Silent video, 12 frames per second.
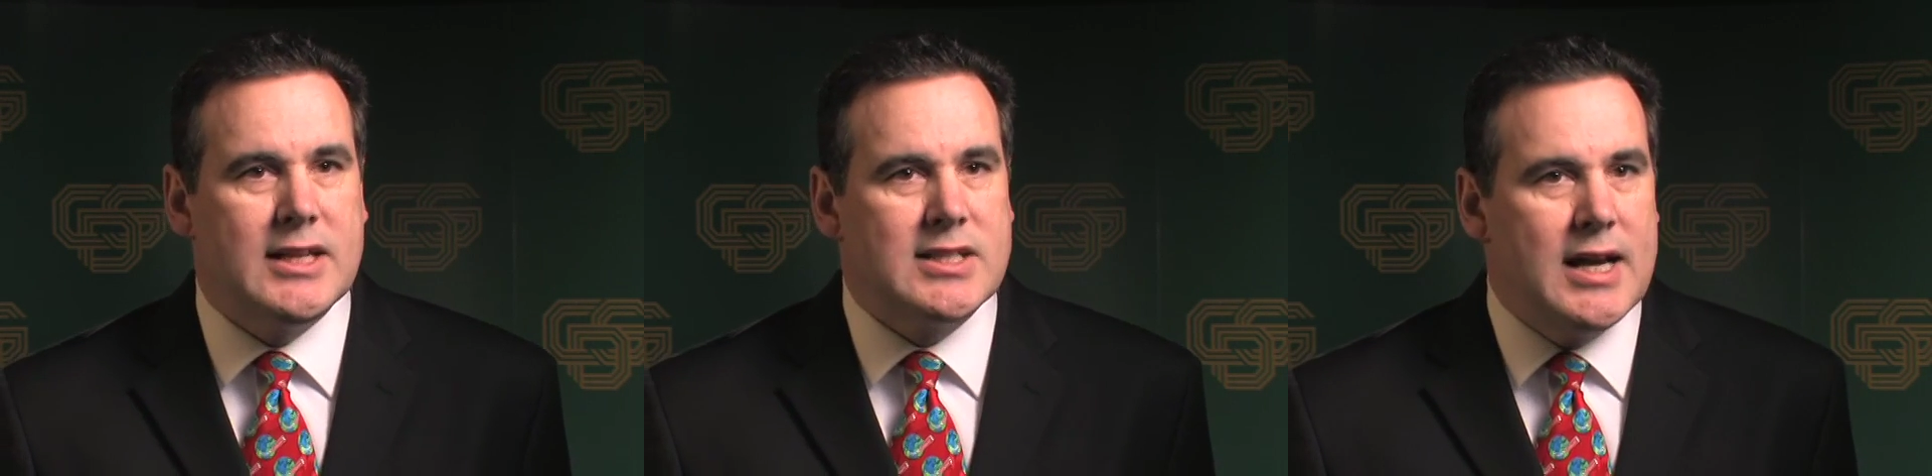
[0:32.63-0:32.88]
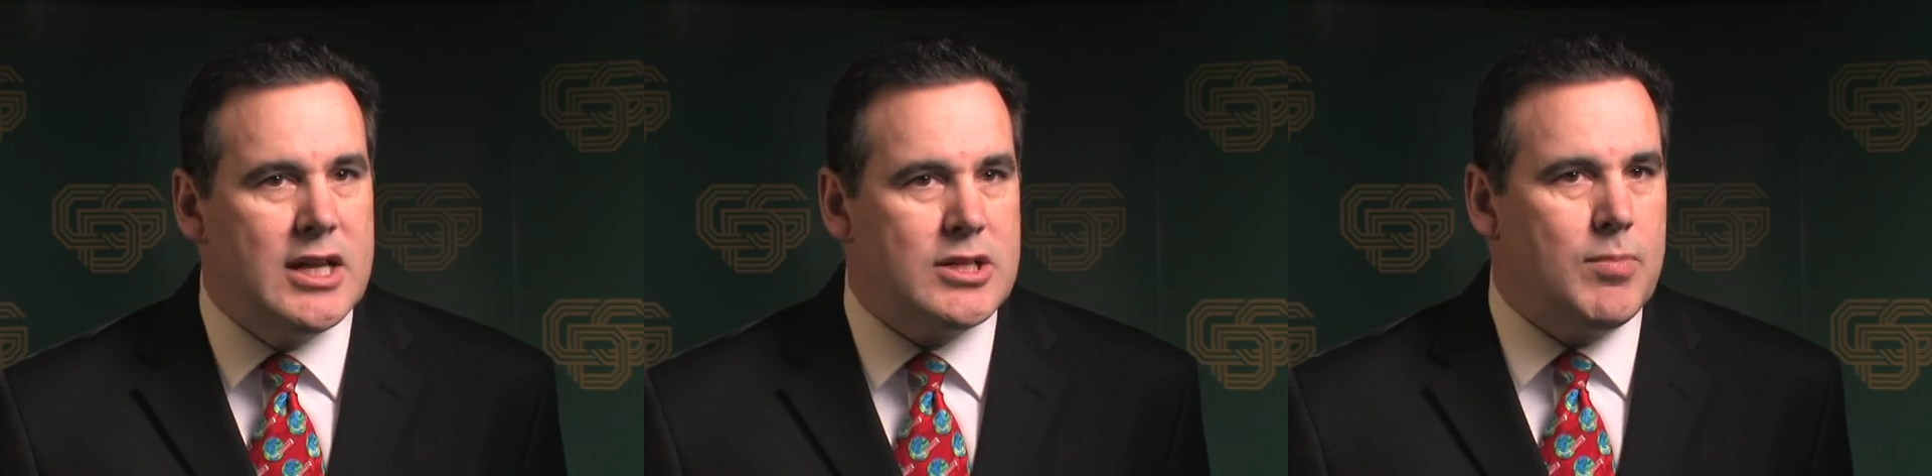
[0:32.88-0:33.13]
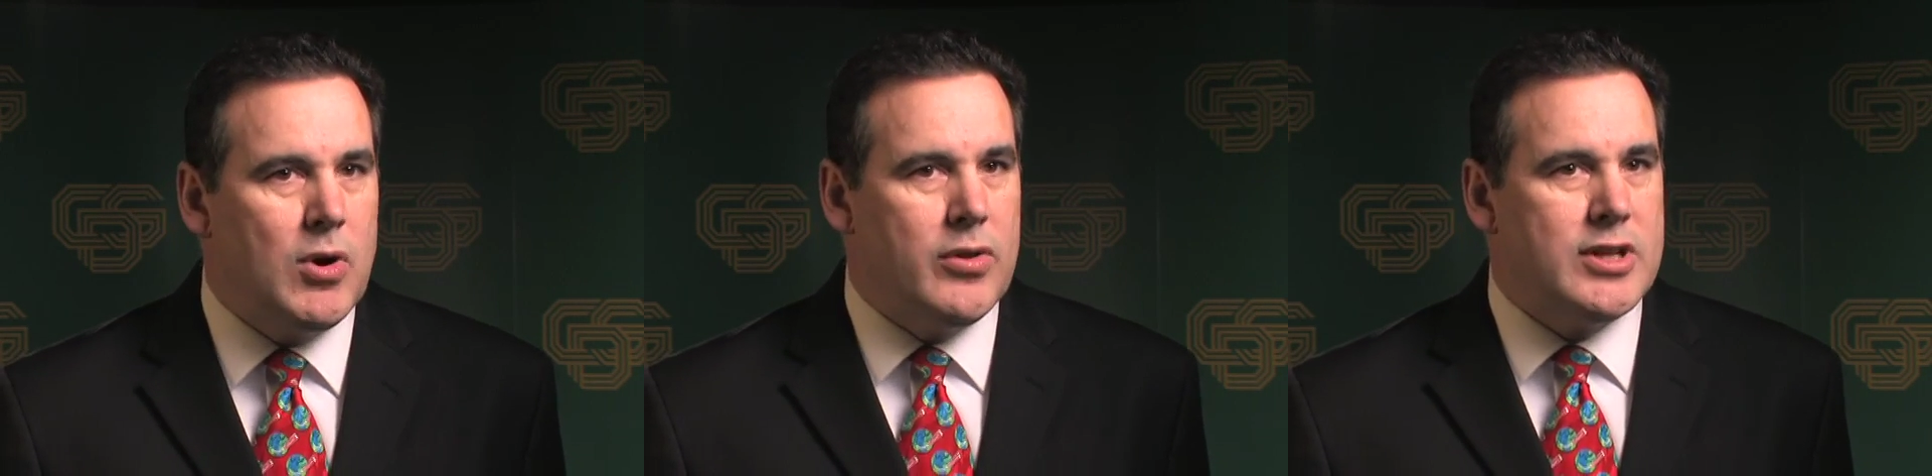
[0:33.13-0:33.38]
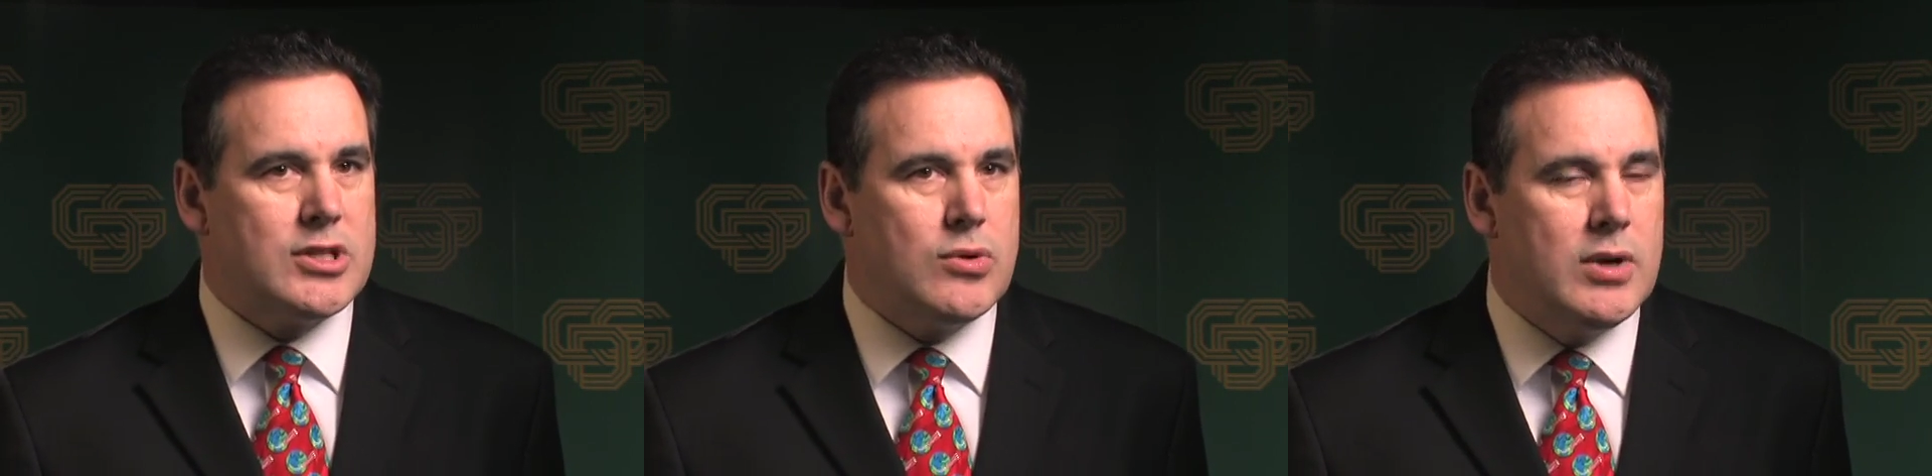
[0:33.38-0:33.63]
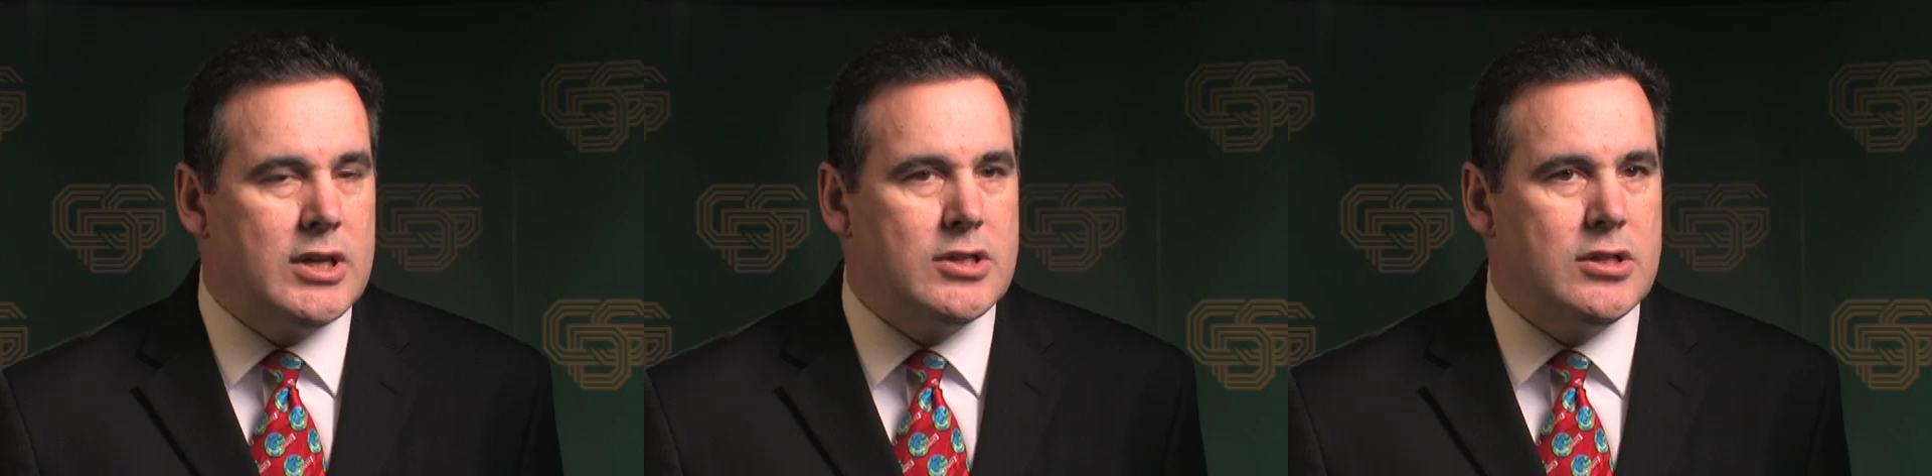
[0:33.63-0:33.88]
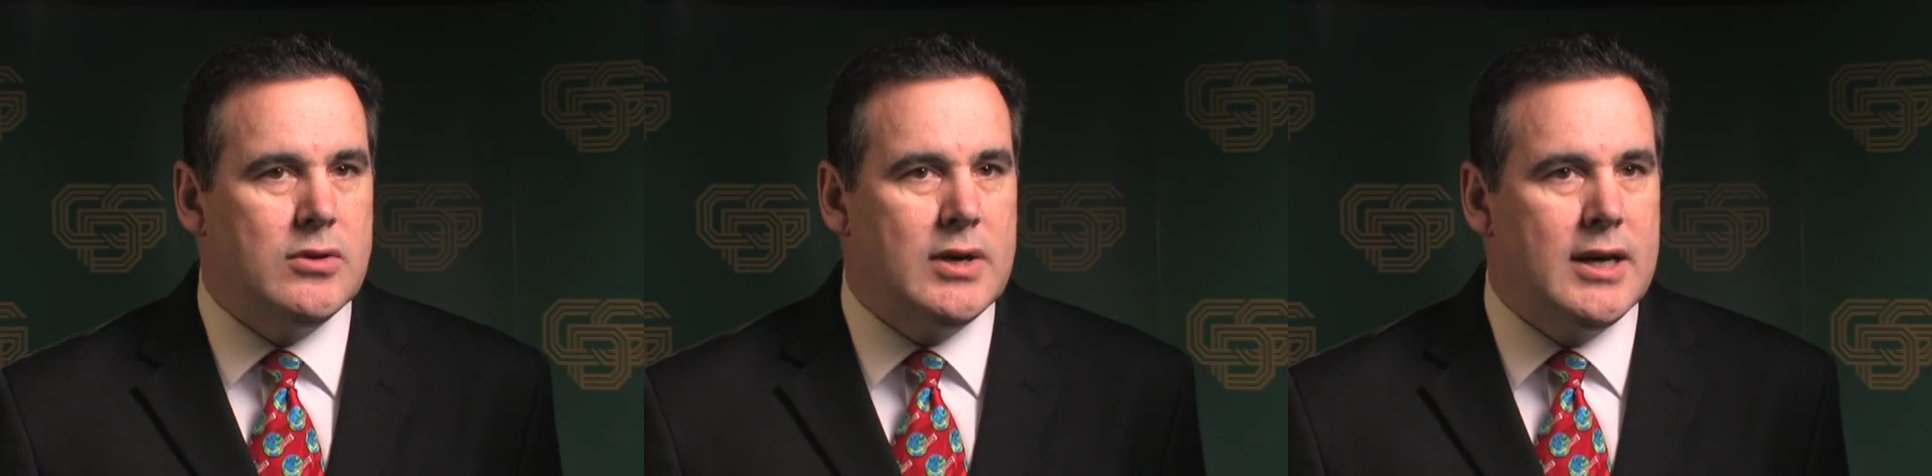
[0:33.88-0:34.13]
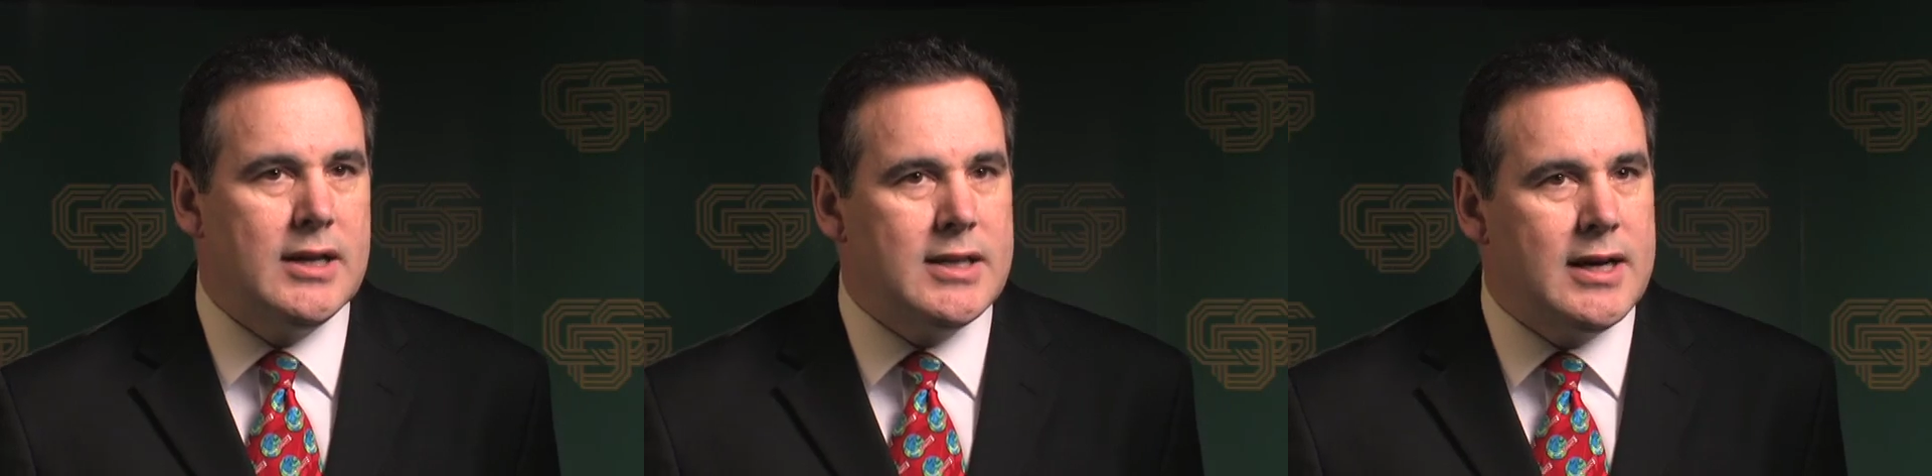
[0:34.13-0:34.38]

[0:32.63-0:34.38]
a science ball that's going to uh,